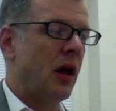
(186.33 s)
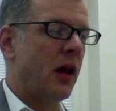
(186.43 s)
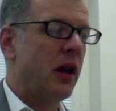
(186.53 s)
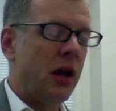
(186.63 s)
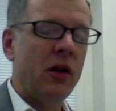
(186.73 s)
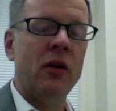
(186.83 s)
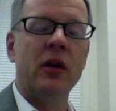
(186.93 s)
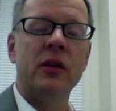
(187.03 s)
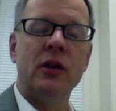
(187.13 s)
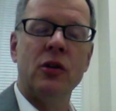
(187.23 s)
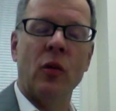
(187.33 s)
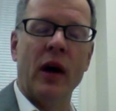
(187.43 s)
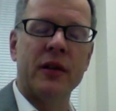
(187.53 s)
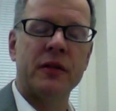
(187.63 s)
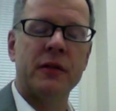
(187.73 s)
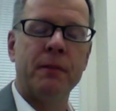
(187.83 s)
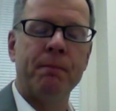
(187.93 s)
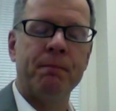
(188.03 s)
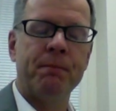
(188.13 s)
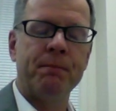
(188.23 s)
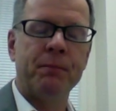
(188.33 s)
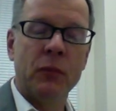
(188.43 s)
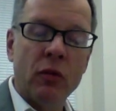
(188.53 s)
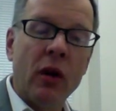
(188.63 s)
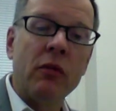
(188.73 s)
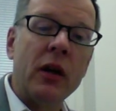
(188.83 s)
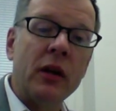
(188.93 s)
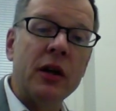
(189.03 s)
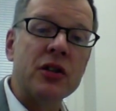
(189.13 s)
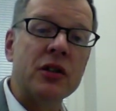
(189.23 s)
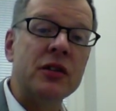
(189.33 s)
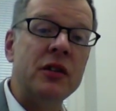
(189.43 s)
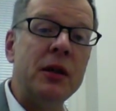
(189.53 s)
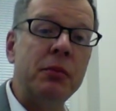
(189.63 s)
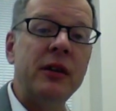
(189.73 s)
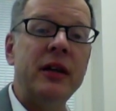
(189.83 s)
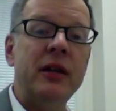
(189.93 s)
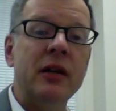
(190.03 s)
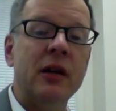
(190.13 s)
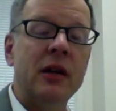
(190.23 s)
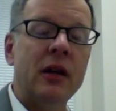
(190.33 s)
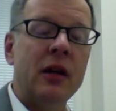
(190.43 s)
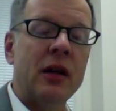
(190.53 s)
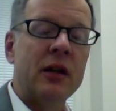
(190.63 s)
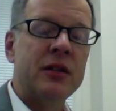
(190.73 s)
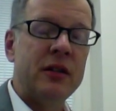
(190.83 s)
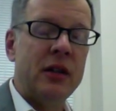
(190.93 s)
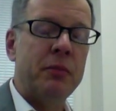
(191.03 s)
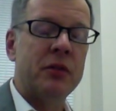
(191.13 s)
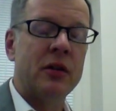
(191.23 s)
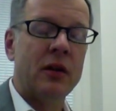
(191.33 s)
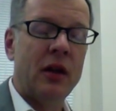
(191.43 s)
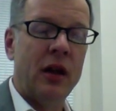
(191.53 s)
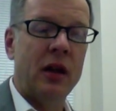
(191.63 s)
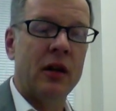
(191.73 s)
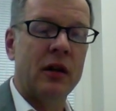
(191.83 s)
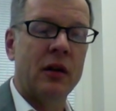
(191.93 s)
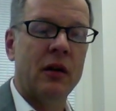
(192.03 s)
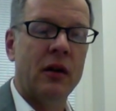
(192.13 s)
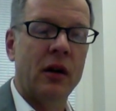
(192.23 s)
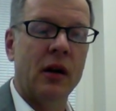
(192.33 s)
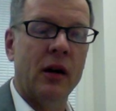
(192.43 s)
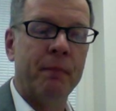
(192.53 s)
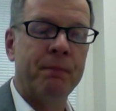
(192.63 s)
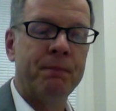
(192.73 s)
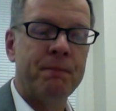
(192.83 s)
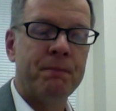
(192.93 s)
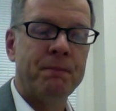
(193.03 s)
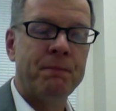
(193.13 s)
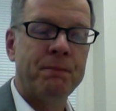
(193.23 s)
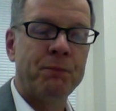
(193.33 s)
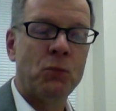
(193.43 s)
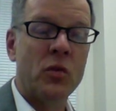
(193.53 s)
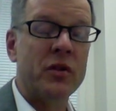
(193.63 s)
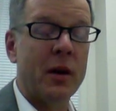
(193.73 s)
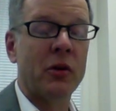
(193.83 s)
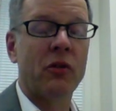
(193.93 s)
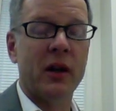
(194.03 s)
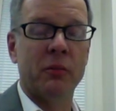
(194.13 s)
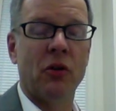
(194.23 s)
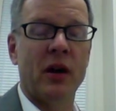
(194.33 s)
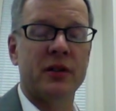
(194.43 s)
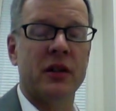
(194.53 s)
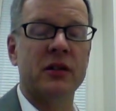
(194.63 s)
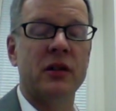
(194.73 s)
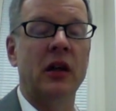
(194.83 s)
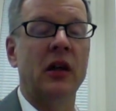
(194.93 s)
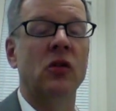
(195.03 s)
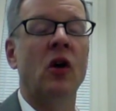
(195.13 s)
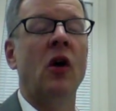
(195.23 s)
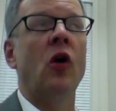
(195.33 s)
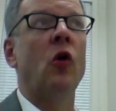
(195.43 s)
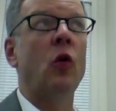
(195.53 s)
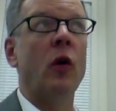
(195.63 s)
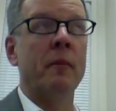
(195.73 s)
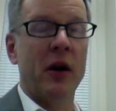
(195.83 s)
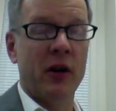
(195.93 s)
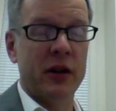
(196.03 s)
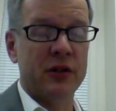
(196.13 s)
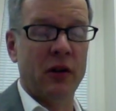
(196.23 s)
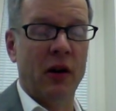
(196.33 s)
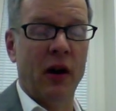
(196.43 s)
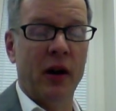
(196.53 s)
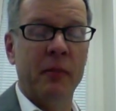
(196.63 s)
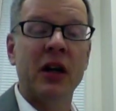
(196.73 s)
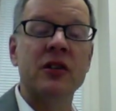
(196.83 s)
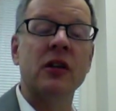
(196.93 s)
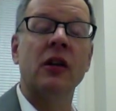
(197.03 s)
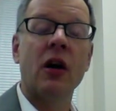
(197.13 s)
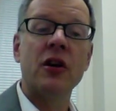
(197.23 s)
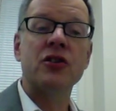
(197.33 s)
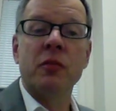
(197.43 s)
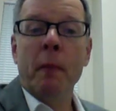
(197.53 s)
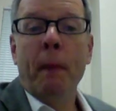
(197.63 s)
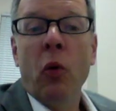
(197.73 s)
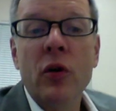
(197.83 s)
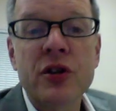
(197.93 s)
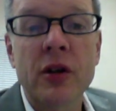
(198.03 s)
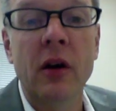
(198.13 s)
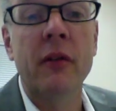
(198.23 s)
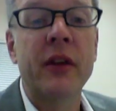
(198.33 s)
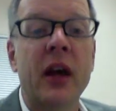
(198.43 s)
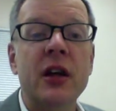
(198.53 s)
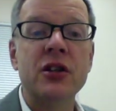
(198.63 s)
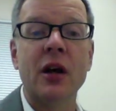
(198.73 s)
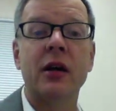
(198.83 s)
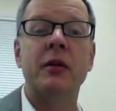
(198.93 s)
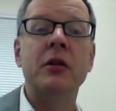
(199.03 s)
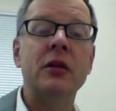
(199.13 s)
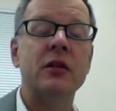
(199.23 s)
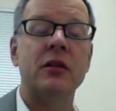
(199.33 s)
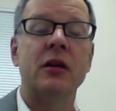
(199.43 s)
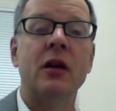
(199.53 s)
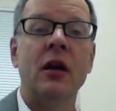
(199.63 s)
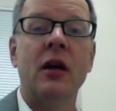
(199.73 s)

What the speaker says: Here in the U.S., drug regulation is deeply steeped in the democratic process, in who Americans are. And because a large portion of the KGI community